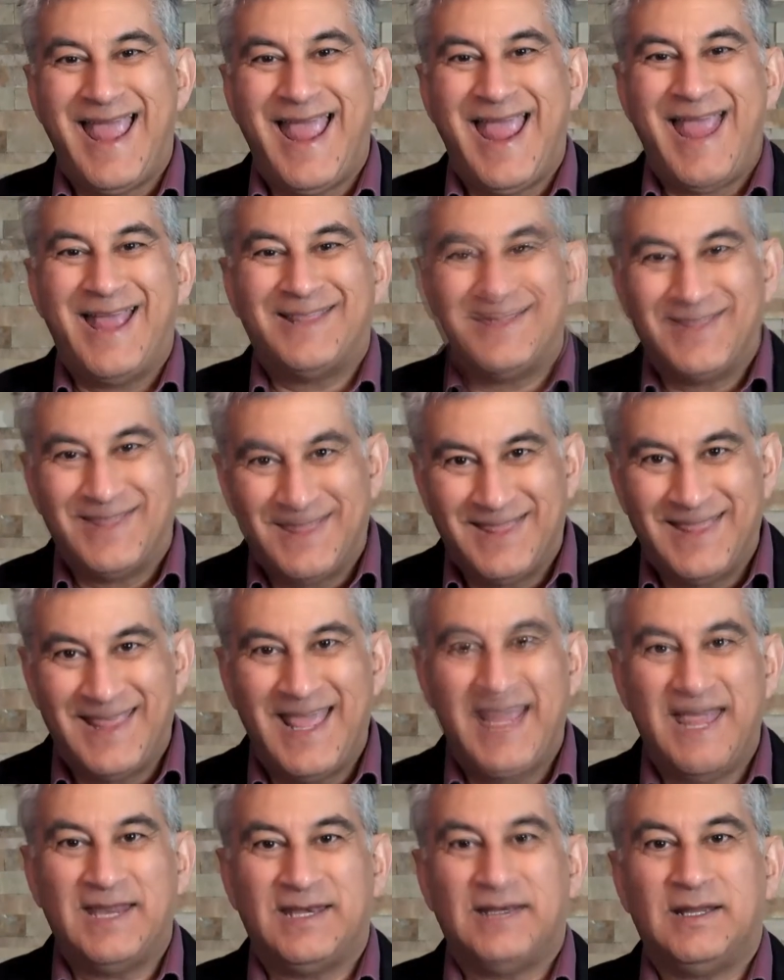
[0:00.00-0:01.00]
and
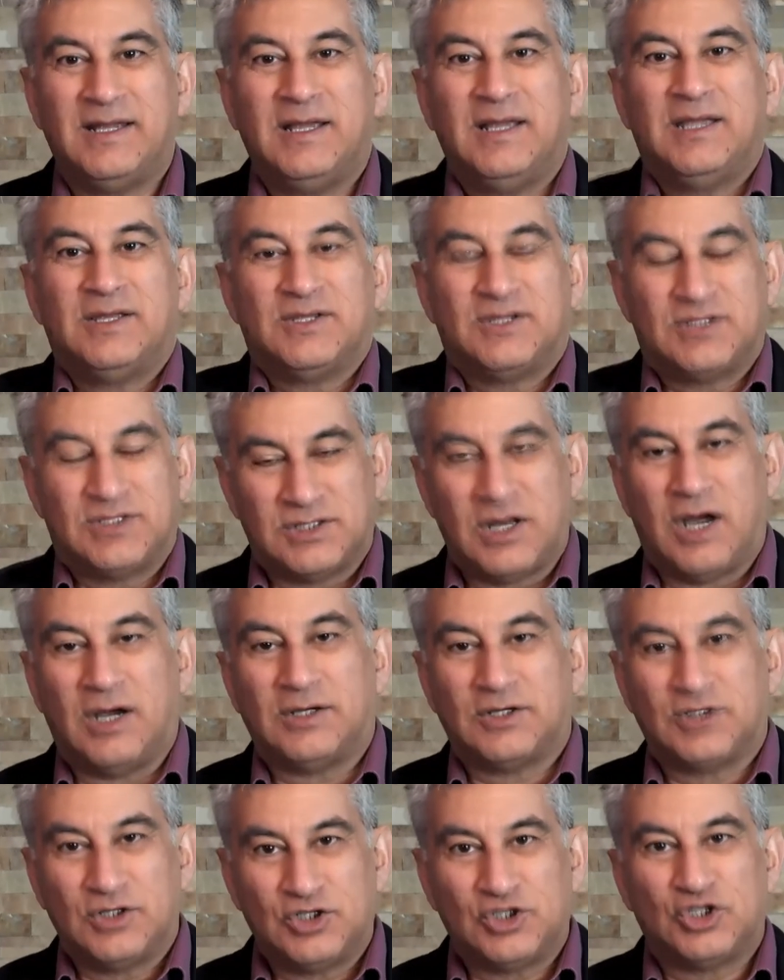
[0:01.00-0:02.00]
then
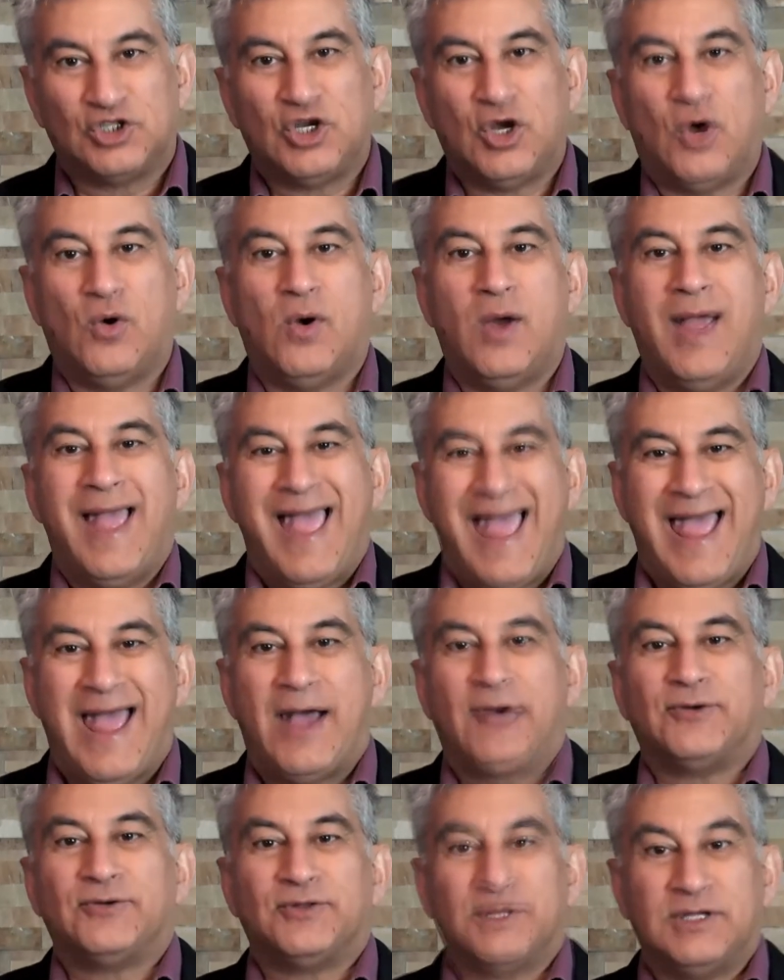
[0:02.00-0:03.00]
start to show
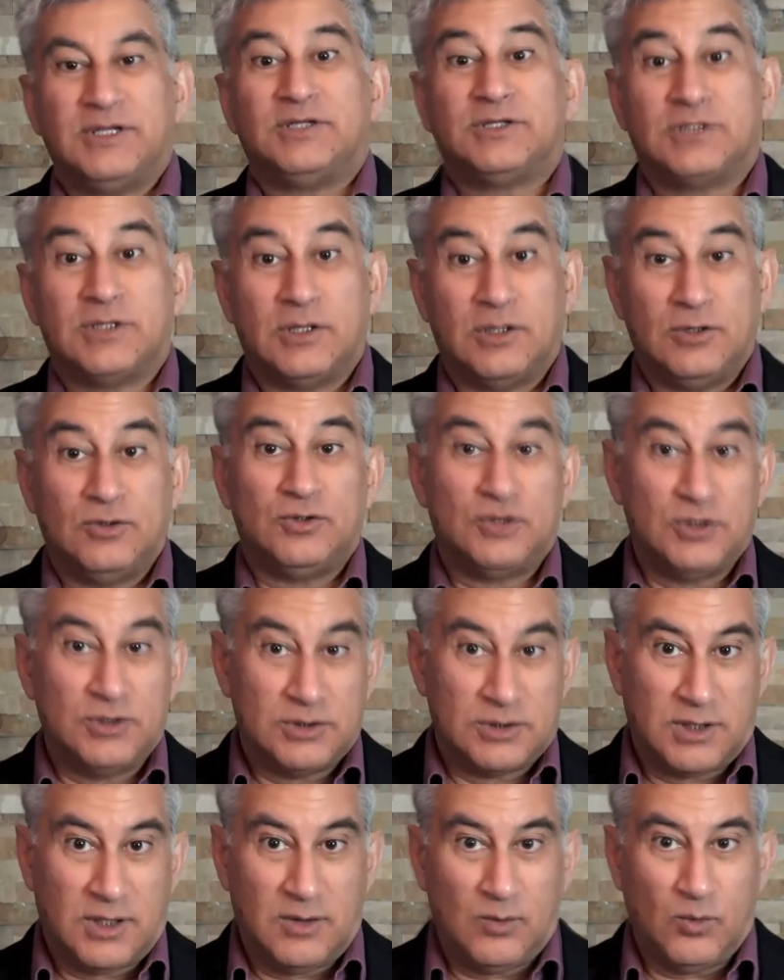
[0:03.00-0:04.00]
how these
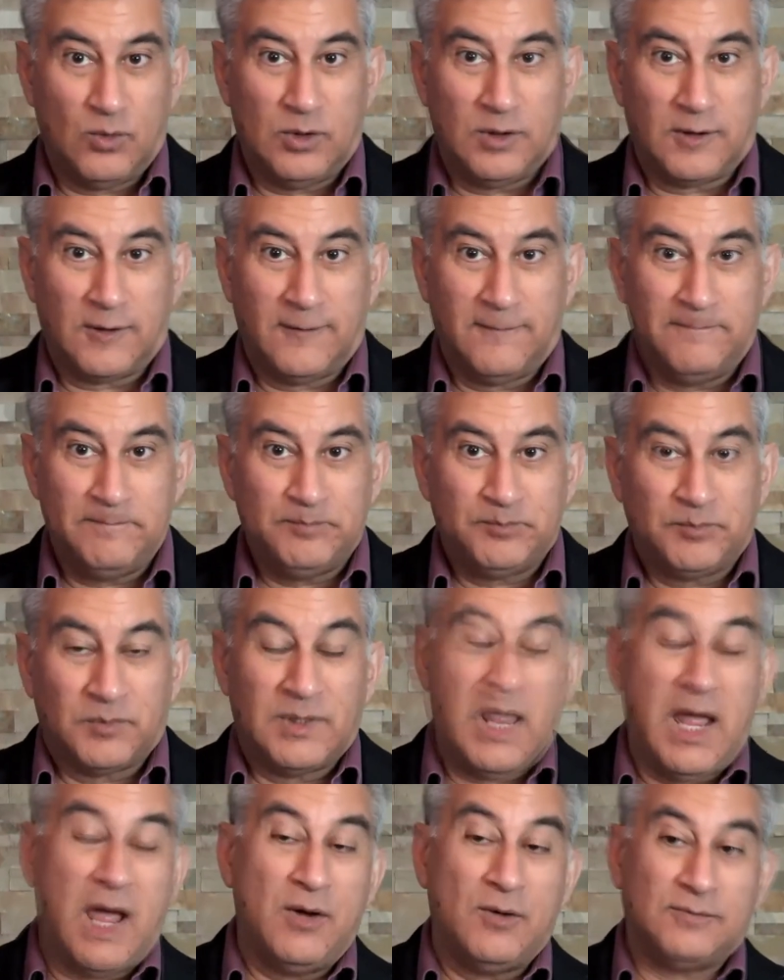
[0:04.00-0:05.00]
solutions can work.
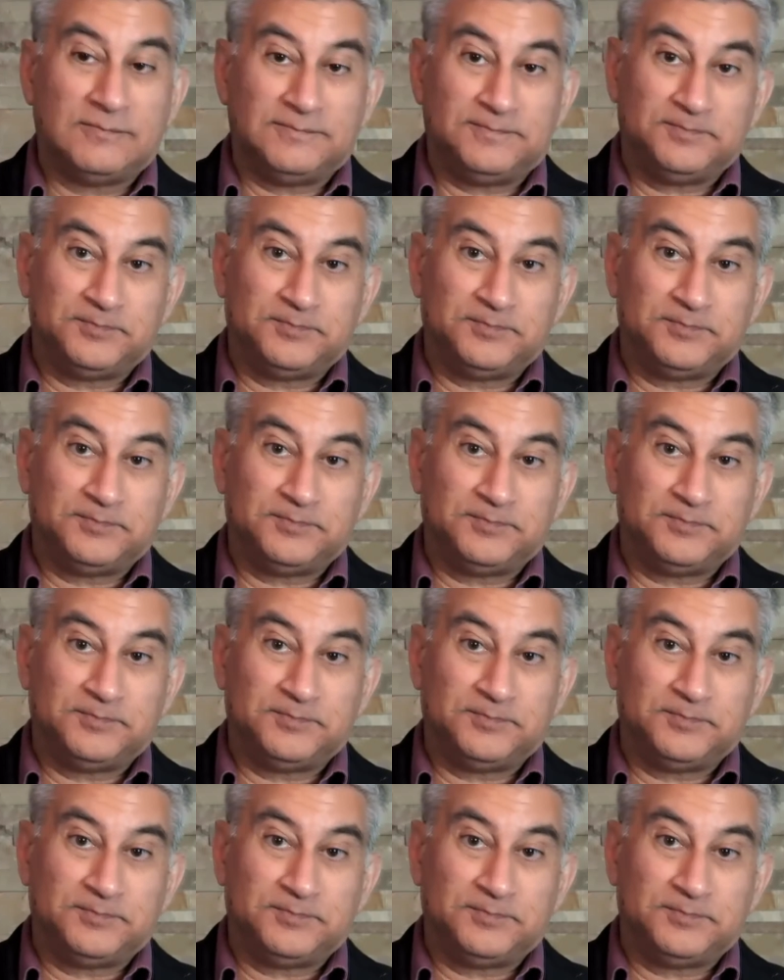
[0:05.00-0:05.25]
Now,